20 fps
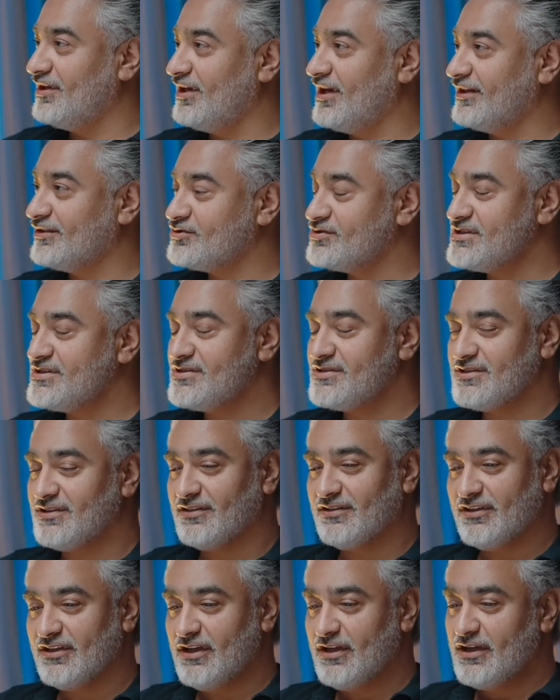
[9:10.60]

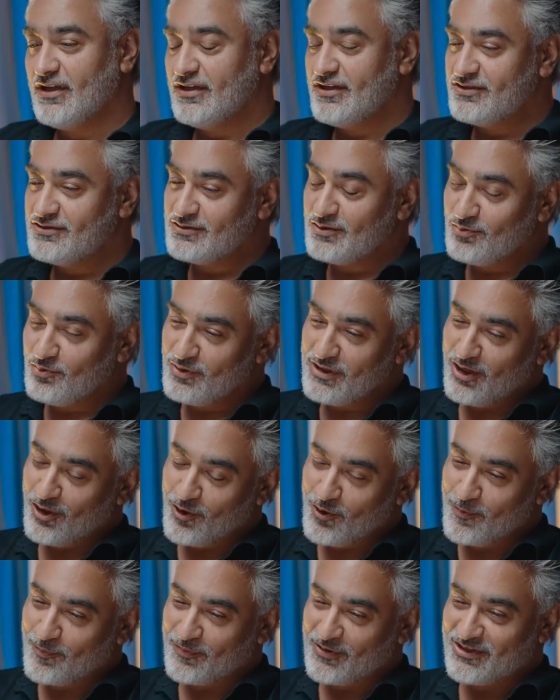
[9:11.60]
electricity. So we
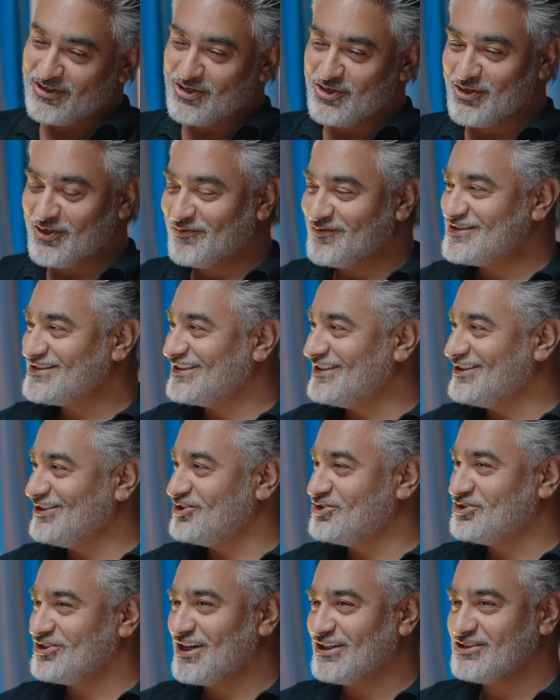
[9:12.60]
open nervously
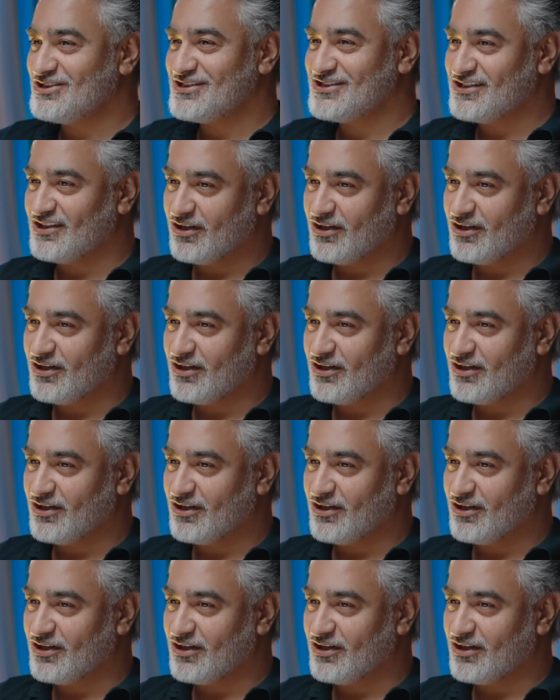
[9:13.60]
the shutters.